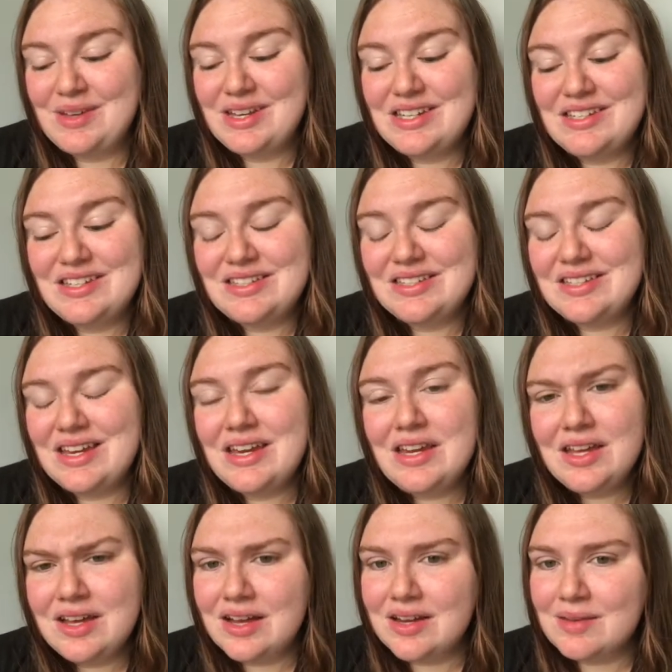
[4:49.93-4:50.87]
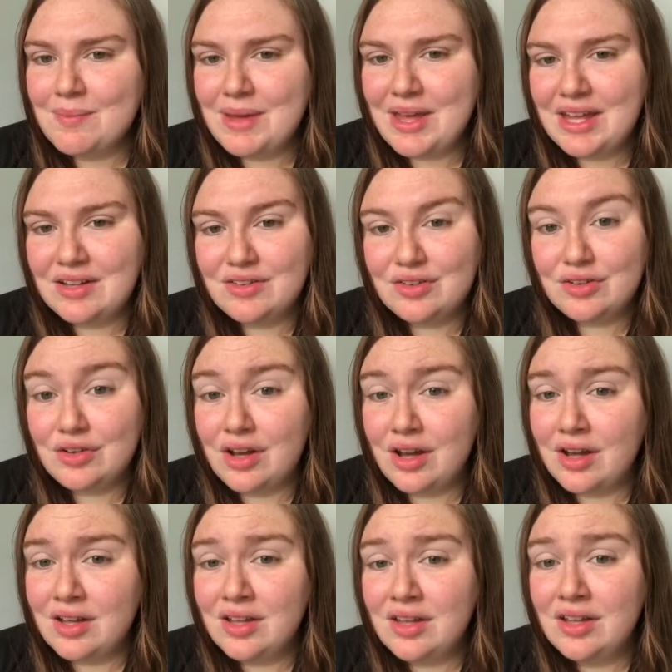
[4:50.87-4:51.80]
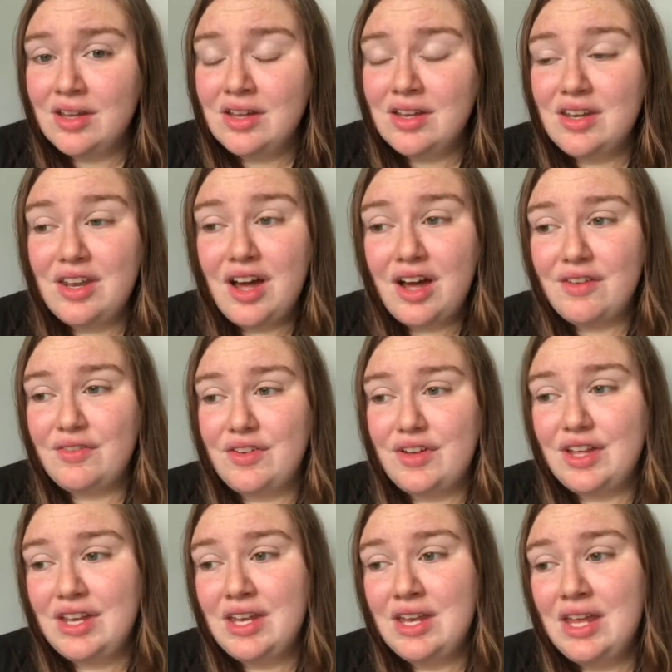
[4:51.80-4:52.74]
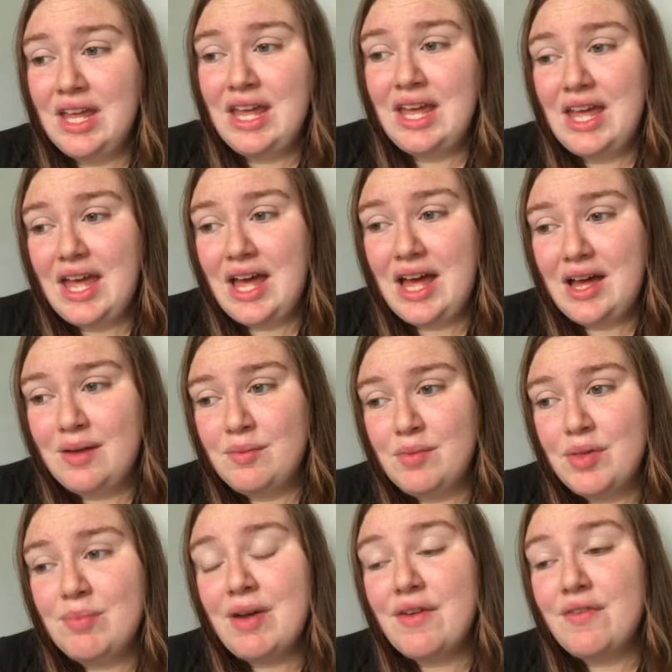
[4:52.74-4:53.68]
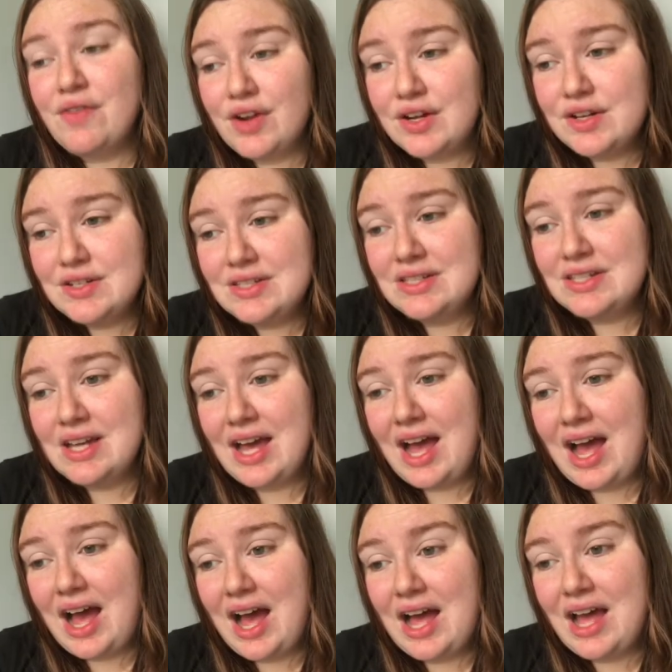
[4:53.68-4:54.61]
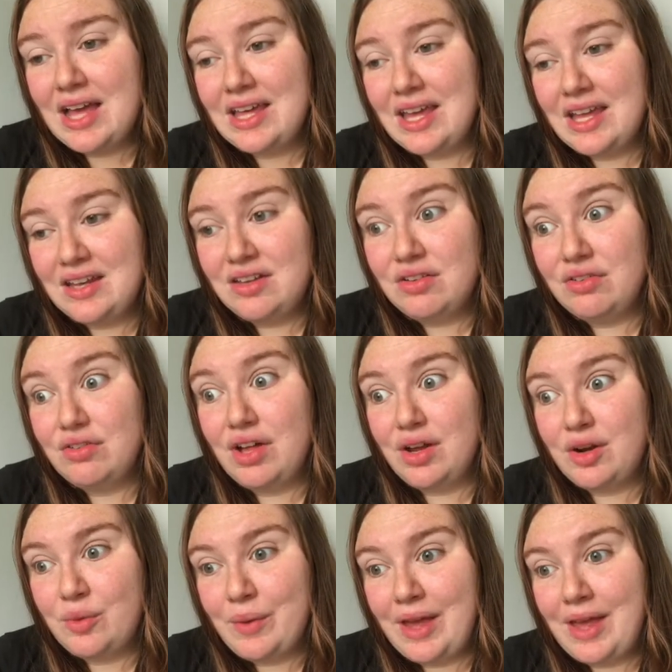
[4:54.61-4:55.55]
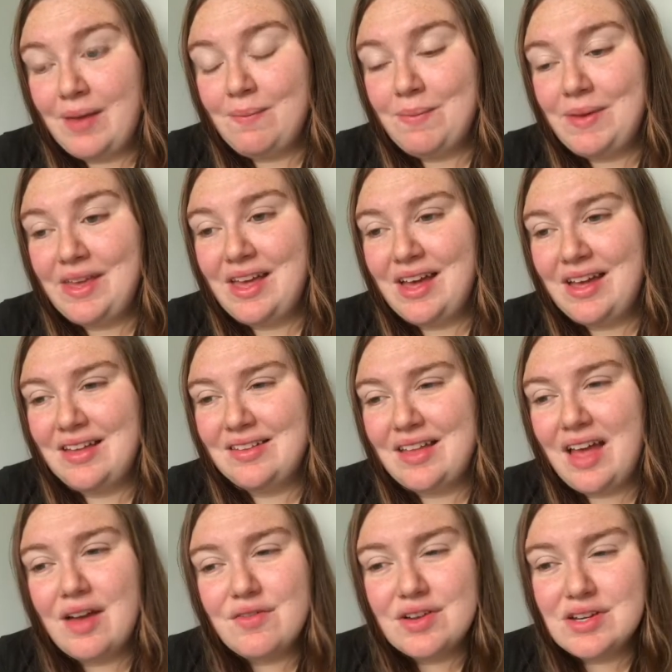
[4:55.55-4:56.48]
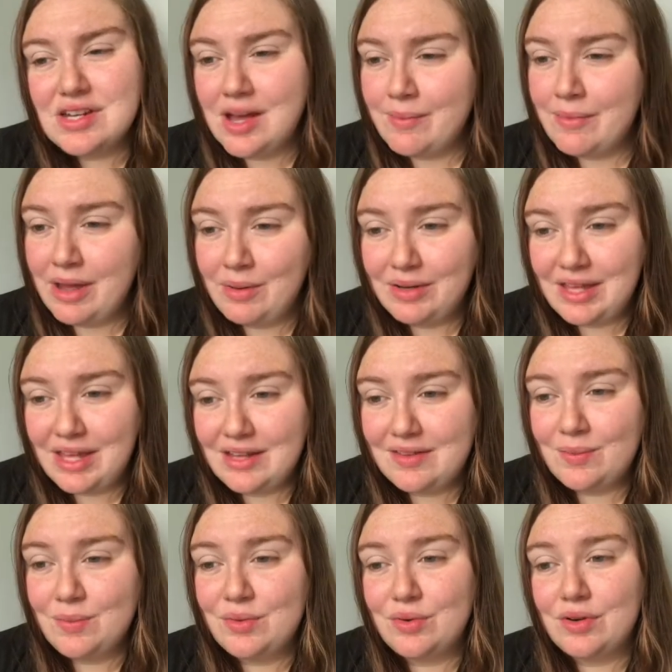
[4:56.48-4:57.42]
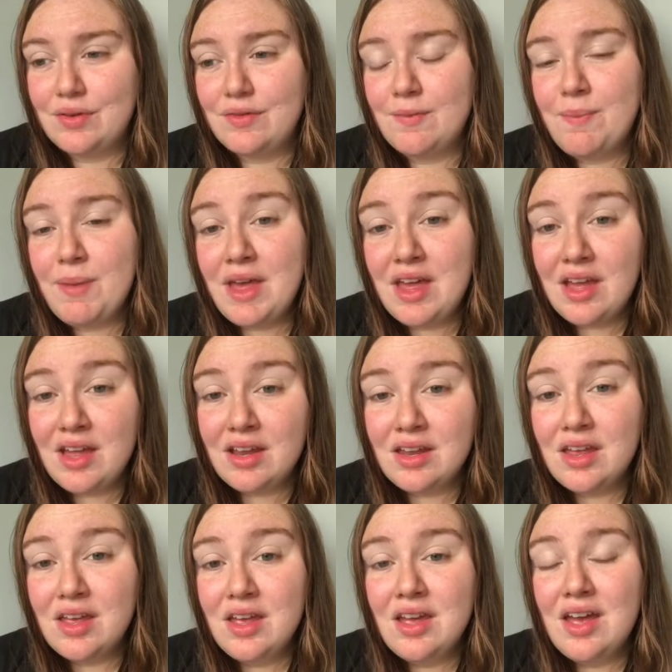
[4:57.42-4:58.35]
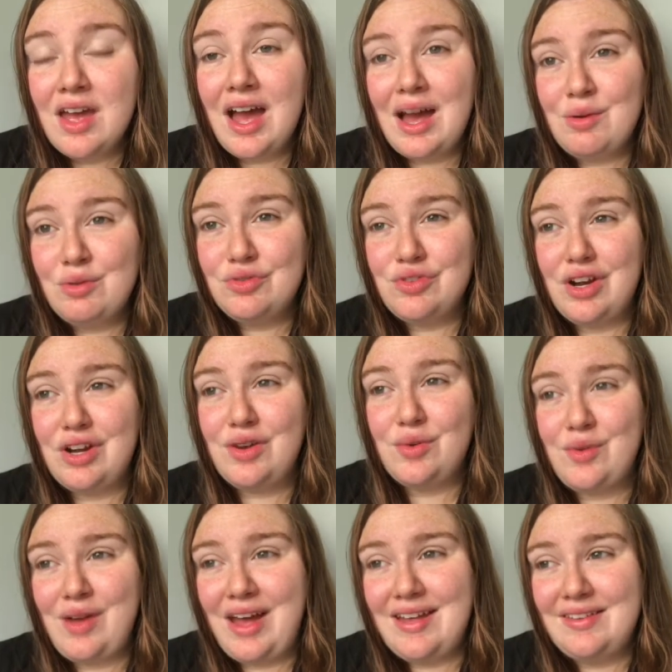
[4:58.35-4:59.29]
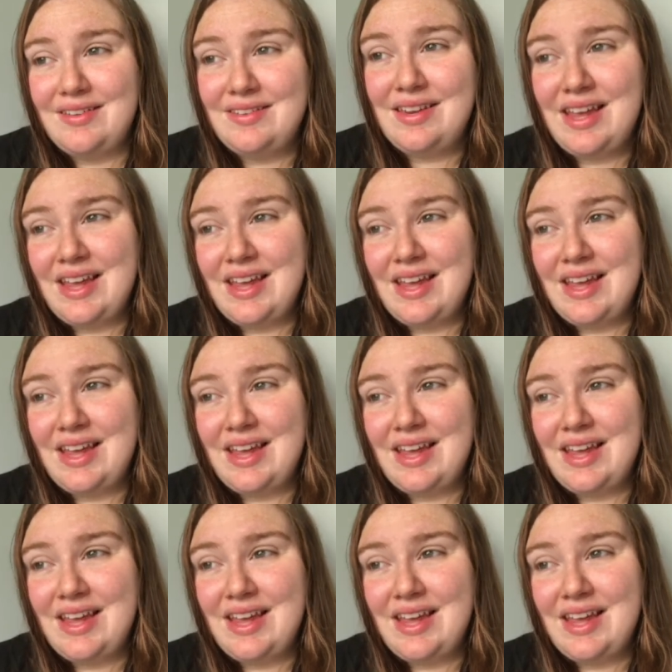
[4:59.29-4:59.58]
Just any kind of pains are not fun. With my first, I gained a lot of weight because every time I would get some sort of a pain, I would try to rest.